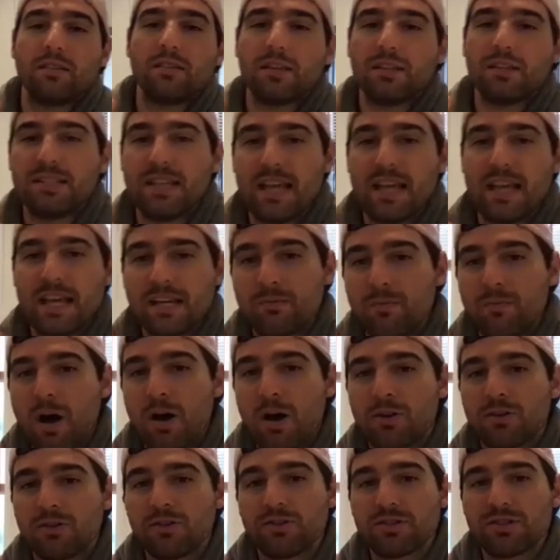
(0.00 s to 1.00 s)
data
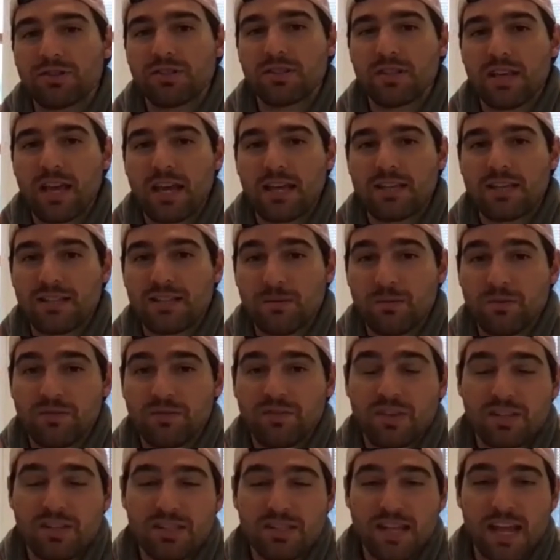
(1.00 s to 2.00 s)
models and some
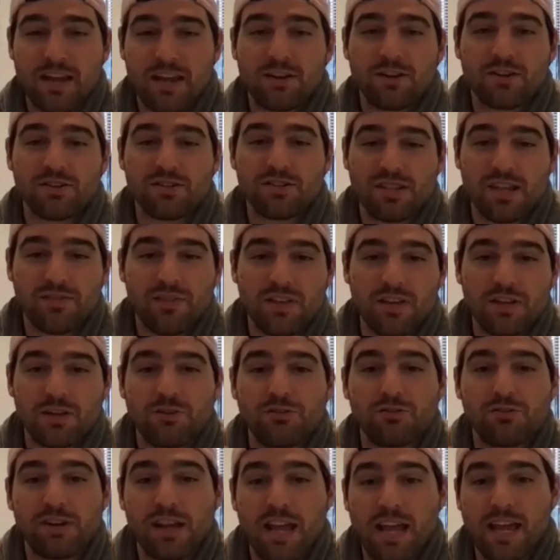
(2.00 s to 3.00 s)
of the standards that they
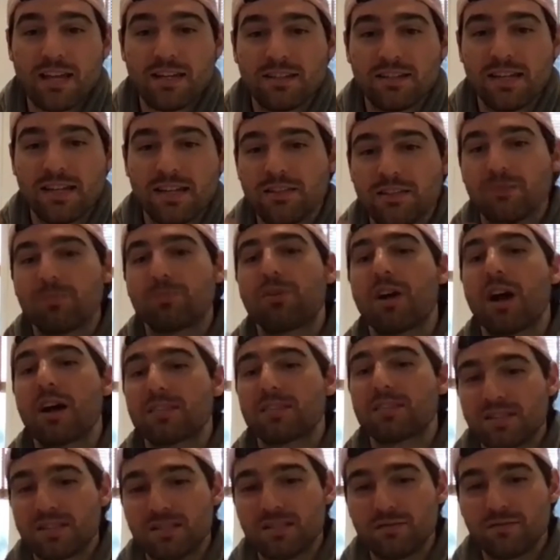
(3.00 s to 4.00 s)
create in the
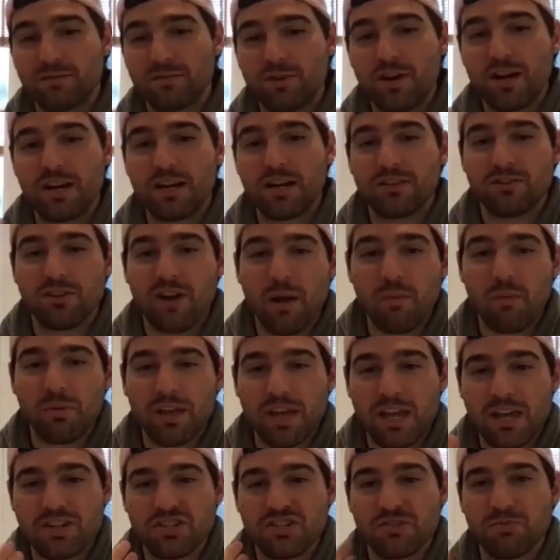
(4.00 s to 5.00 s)
process of creating their
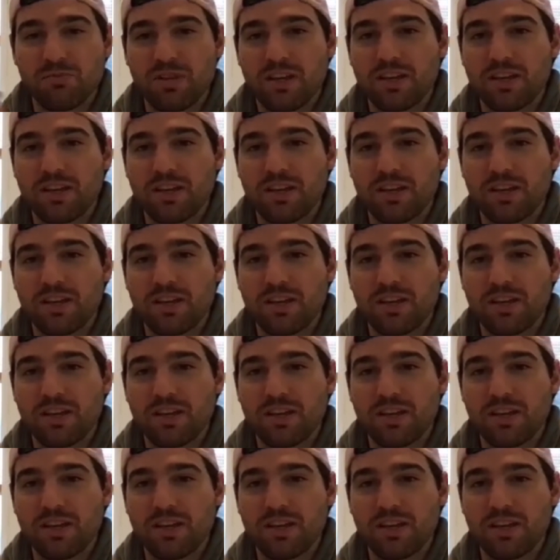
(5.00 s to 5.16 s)
application,